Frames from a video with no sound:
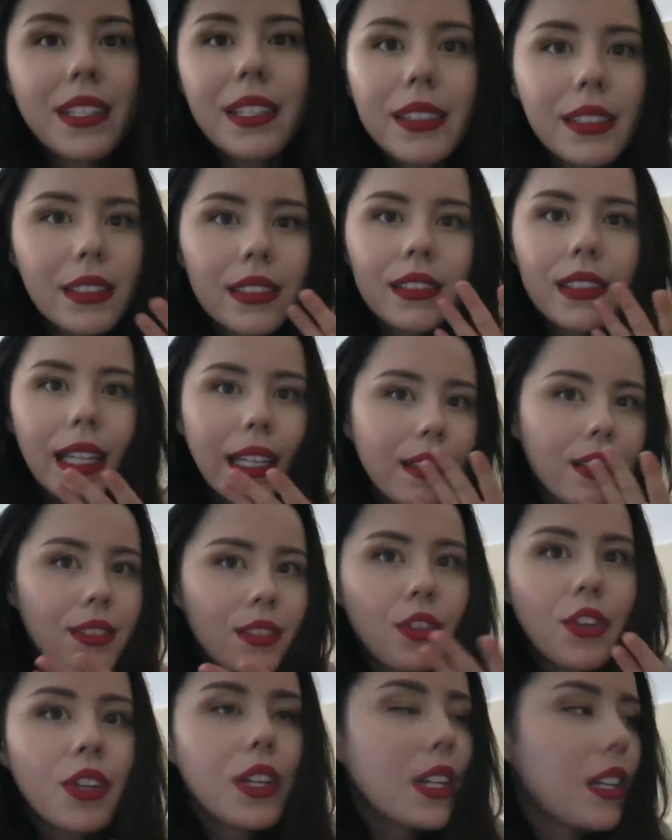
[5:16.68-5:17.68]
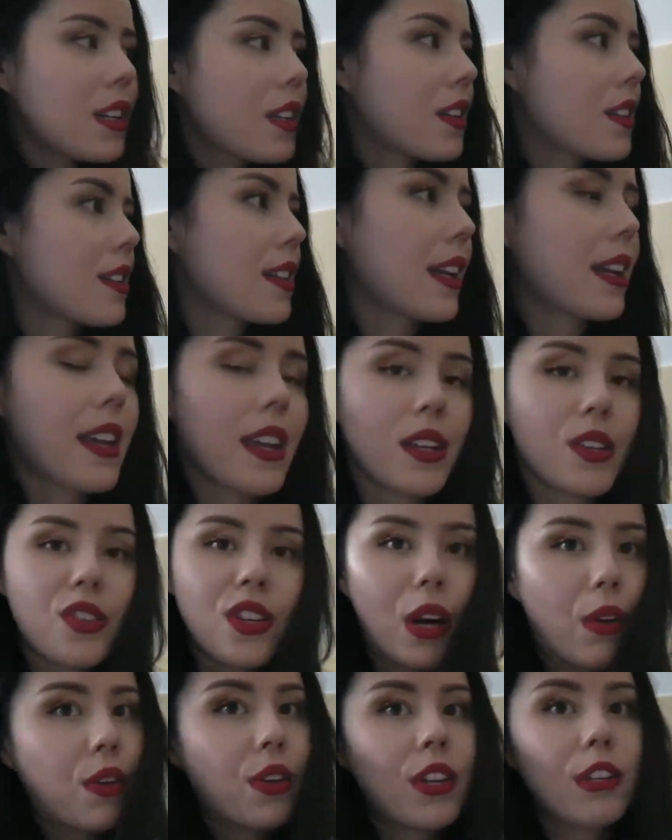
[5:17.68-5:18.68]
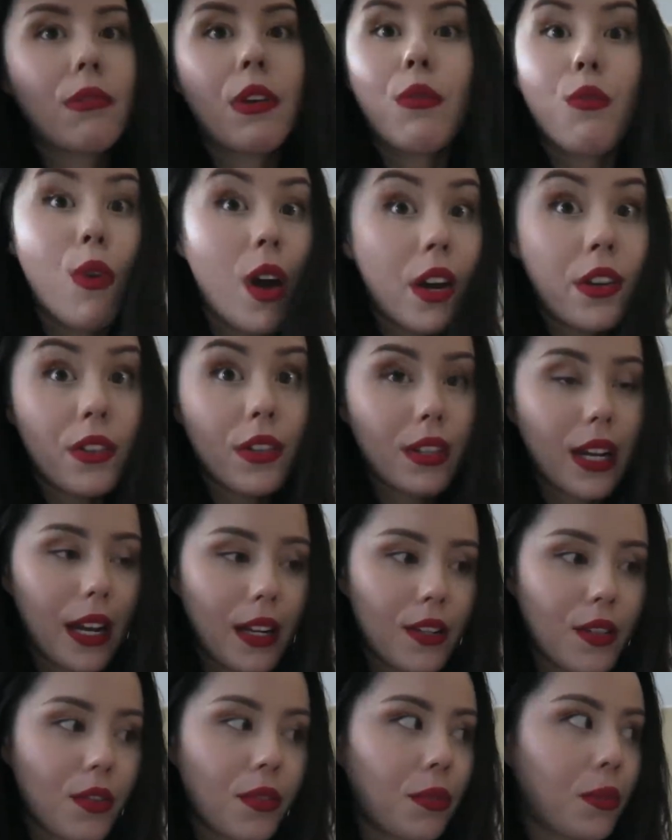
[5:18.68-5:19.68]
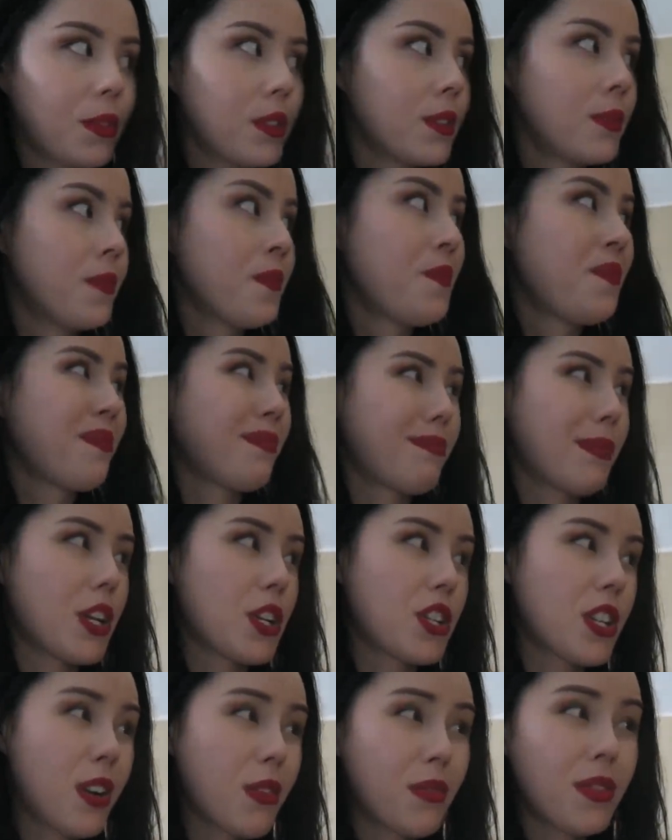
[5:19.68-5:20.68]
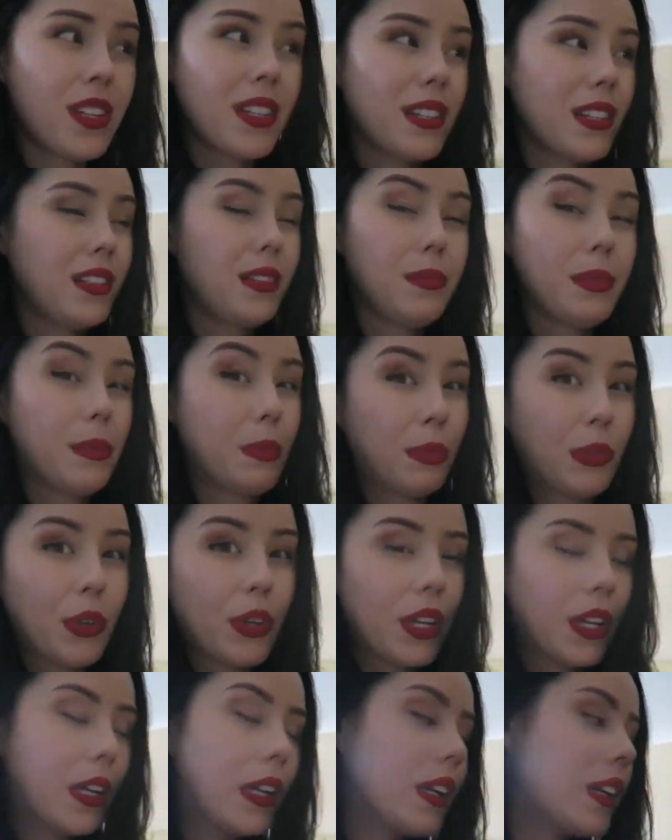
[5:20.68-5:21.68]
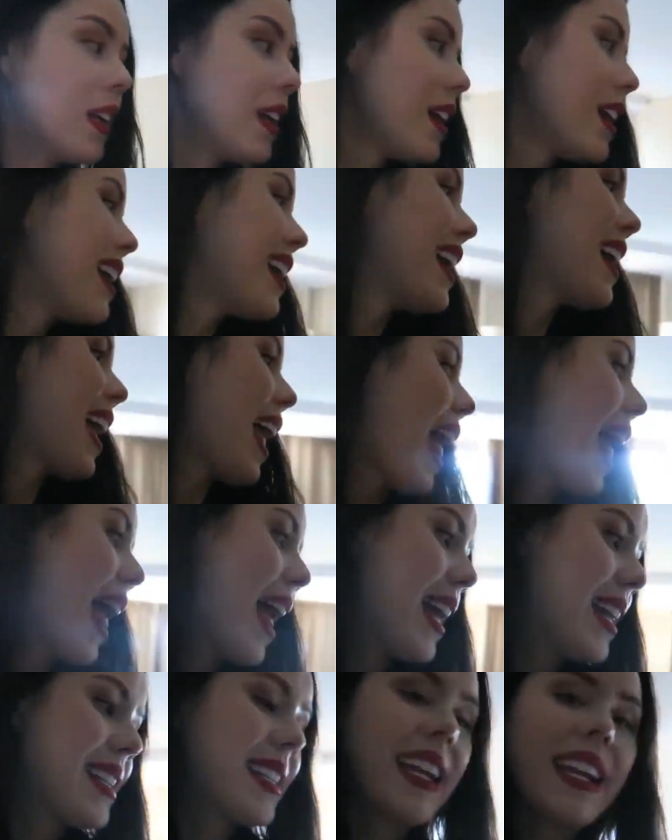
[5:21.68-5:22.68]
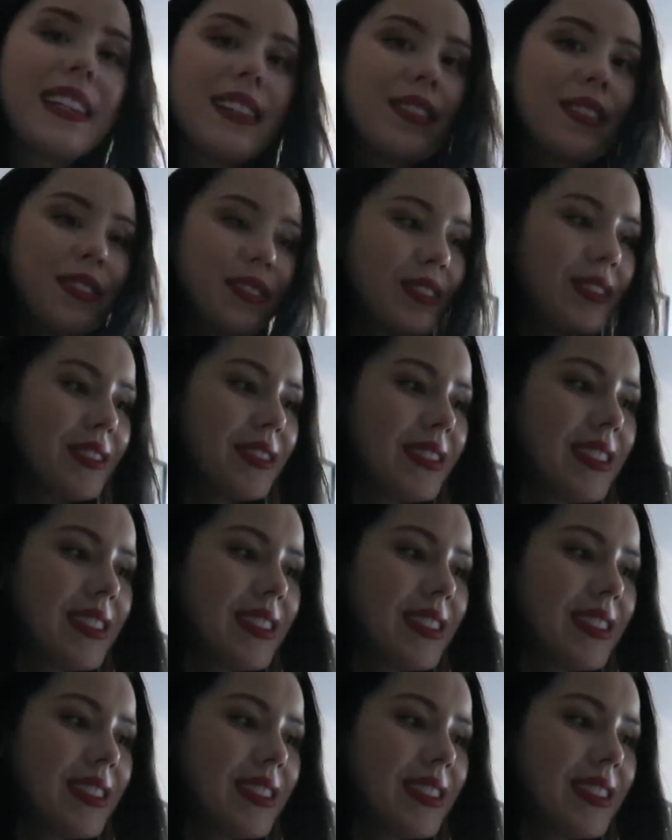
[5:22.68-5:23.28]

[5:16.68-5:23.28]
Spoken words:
still, like, dirty because I can't shower because my water is ice cold. My shower is a little bit broken. And I don't know.